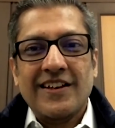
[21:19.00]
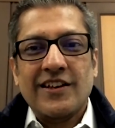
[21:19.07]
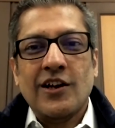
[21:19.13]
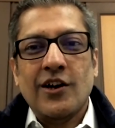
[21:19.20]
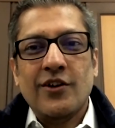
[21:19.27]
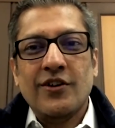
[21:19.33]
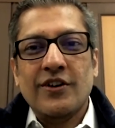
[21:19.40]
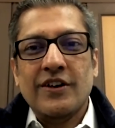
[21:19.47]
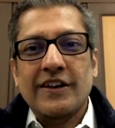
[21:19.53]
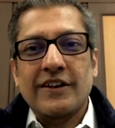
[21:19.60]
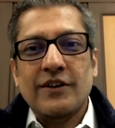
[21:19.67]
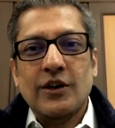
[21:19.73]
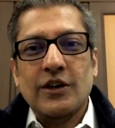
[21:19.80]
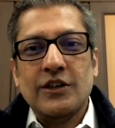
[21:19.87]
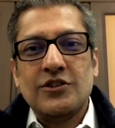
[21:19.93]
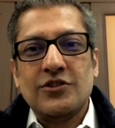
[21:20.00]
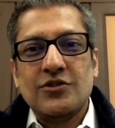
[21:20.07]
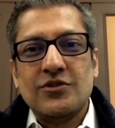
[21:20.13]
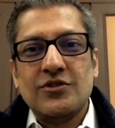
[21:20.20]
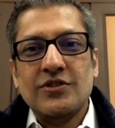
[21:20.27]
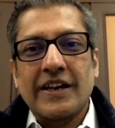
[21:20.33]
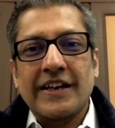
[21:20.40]
Now,
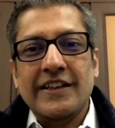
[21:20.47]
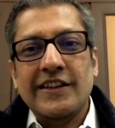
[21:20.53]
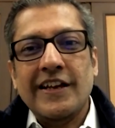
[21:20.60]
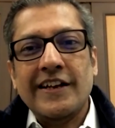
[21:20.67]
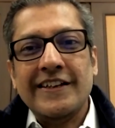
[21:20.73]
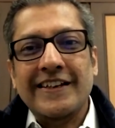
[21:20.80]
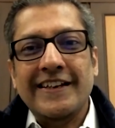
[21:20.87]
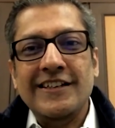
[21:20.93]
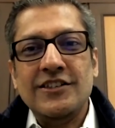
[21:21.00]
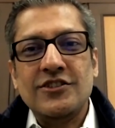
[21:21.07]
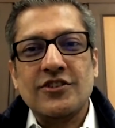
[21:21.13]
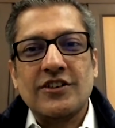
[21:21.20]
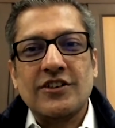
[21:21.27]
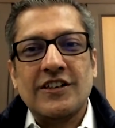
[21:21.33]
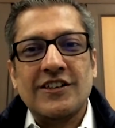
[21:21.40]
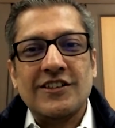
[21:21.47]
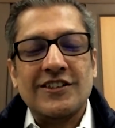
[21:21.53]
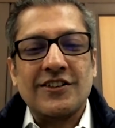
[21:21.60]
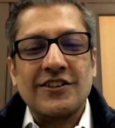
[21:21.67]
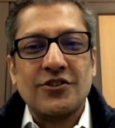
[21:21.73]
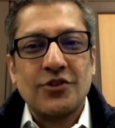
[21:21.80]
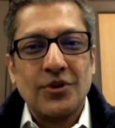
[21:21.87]
in that each
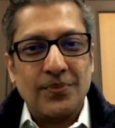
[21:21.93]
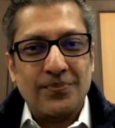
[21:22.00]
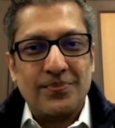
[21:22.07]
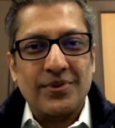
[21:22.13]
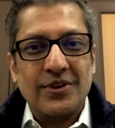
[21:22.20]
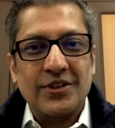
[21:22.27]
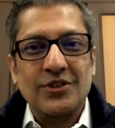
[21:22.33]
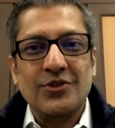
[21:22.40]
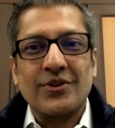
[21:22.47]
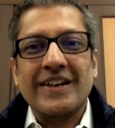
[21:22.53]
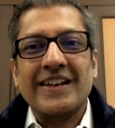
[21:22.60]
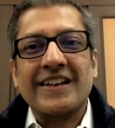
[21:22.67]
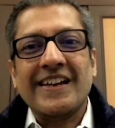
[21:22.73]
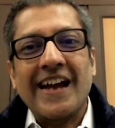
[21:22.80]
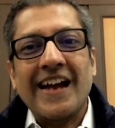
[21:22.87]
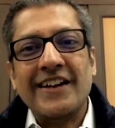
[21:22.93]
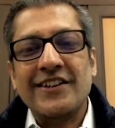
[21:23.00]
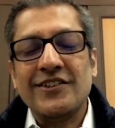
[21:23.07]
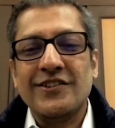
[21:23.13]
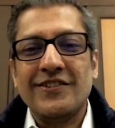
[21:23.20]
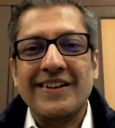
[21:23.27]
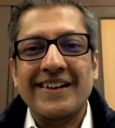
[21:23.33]
group, you can
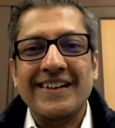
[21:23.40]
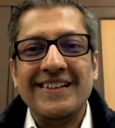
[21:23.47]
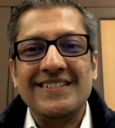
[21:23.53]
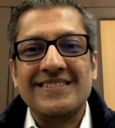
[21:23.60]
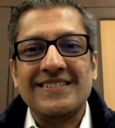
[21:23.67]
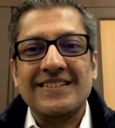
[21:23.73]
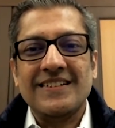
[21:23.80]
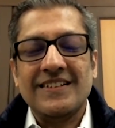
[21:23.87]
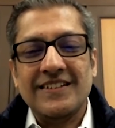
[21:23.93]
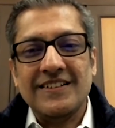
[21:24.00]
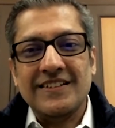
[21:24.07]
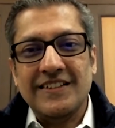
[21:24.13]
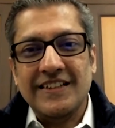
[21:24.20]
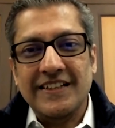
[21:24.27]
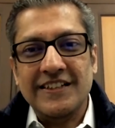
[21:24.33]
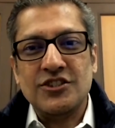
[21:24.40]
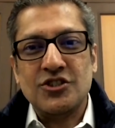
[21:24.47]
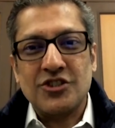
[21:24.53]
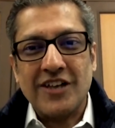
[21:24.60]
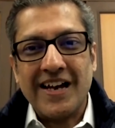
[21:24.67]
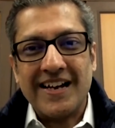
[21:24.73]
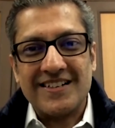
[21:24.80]
categorize the
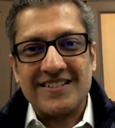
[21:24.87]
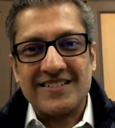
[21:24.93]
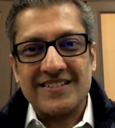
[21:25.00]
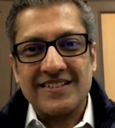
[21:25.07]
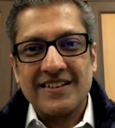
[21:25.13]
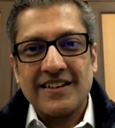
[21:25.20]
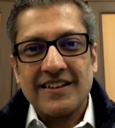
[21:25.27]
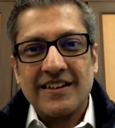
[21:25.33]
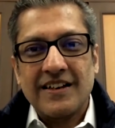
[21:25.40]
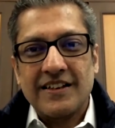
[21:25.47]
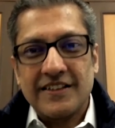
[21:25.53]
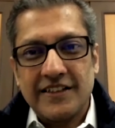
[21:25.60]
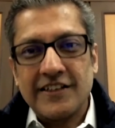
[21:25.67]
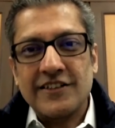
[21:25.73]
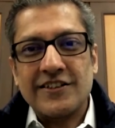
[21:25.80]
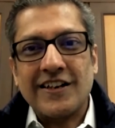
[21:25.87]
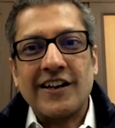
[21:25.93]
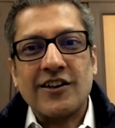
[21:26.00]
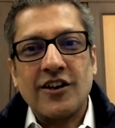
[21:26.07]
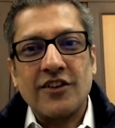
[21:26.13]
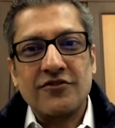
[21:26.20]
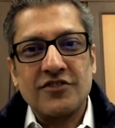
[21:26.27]
chats, the
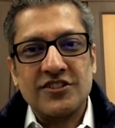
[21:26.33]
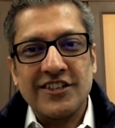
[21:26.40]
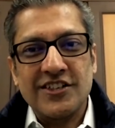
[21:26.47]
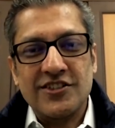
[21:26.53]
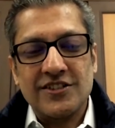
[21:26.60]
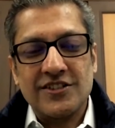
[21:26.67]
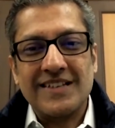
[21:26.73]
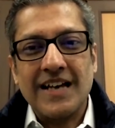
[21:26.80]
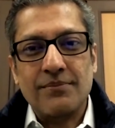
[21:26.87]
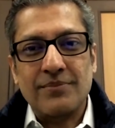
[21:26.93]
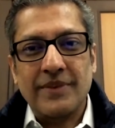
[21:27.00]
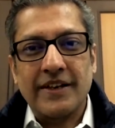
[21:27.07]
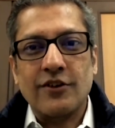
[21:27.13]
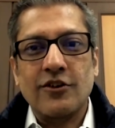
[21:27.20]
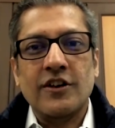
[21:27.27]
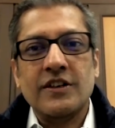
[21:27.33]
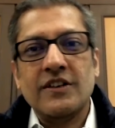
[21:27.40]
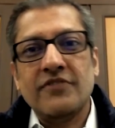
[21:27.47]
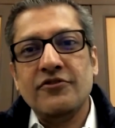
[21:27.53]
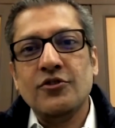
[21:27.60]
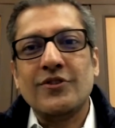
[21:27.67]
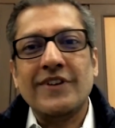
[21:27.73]
entire conversations happening on
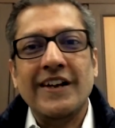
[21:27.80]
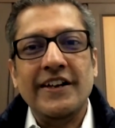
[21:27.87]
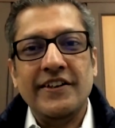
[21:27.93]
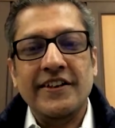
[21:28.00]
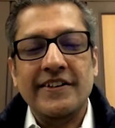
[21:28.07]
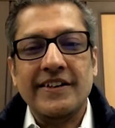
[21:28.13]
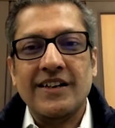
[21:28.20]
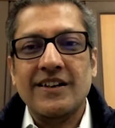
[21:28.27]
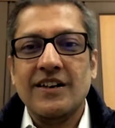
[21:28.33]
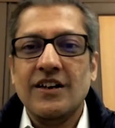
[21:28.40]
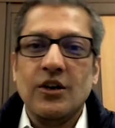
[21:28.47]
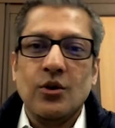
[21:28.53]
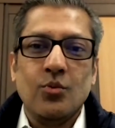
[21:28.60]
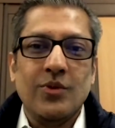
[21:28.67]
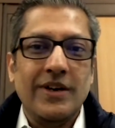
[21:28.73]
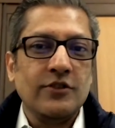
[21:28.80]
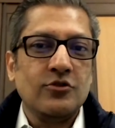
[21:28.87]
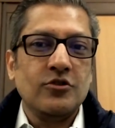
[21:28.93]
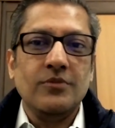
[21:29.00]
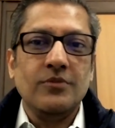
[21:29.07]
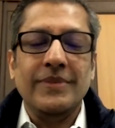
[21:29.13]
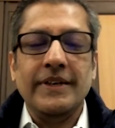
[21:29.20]
a few criteria. One
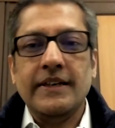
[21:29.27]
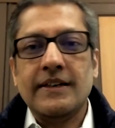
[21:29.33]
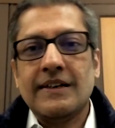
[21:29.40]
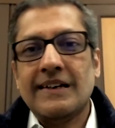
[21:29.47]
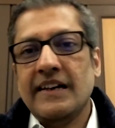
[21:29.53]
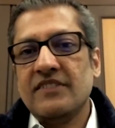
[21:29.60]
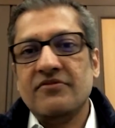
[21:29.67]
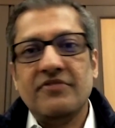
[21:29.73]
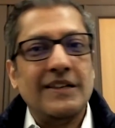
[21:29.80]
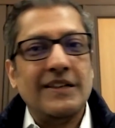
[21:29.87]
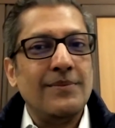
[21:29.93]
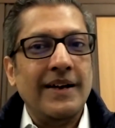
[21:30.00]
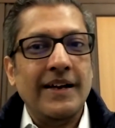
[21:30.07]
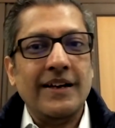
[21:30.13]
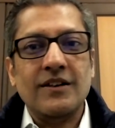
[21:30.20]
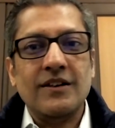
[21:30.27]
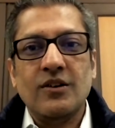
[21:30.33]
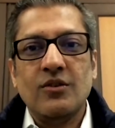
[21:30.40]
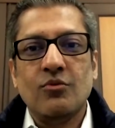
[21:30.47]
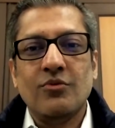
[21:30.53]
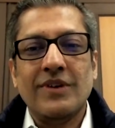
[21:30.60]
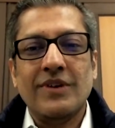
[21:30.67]
could be client feedback,
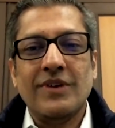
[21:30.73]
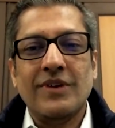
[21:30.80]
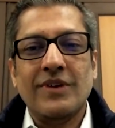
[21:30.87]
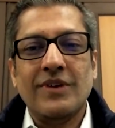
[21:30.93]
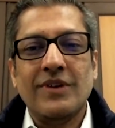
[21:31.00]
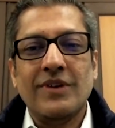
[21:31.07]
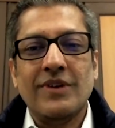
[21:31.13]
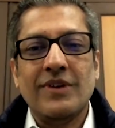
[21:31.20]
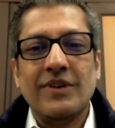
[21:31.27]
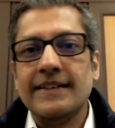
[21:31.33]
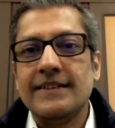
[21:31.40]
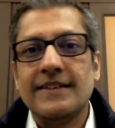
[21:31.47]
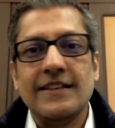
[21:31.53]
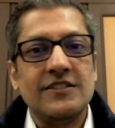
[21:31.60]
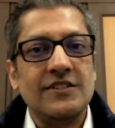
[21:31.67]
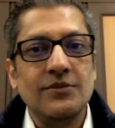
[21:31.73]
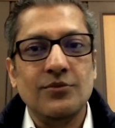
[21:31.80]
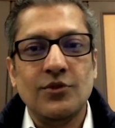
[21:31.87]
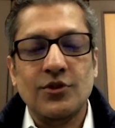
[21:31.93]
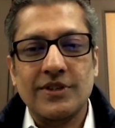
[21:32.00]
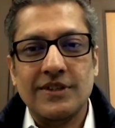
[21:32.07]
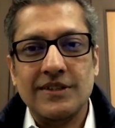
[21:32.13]
one could be client
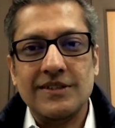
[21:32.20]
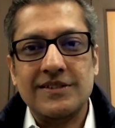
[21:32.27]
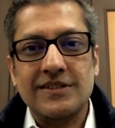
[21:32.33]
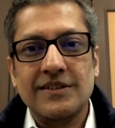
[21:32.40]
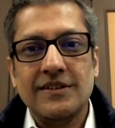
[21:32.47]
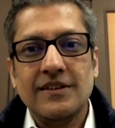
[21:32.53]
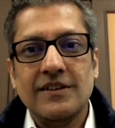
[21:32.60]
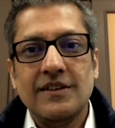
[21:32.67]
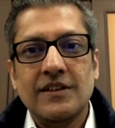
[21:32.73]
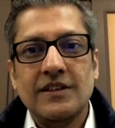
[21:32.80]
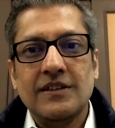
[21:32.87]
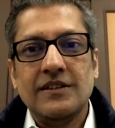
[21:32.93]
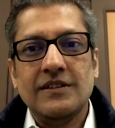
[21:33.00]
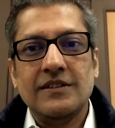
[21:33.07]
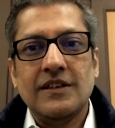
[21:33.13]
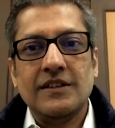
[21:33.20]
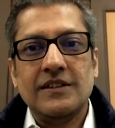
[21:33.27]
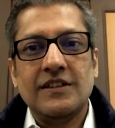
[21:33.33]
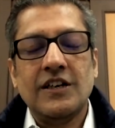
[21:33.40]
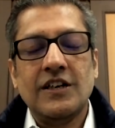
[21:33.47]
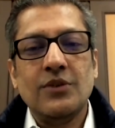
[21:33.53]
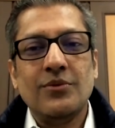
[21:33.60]
testimonials,
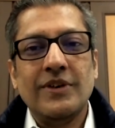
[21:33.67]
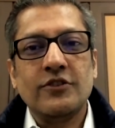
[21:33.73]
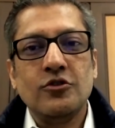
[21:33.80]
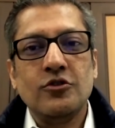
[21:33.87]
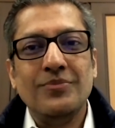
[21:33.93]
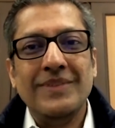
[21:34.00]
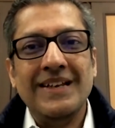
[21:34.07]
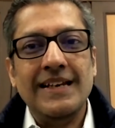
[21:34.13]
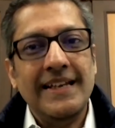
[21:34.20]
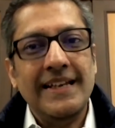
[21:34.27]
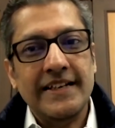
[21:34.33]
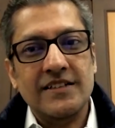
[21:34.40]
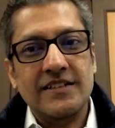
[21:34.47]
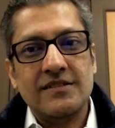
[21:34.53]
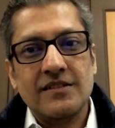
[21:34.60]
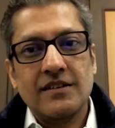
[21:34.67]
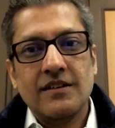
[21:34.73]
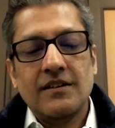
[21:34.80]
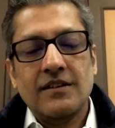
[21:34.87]
third one could be leads,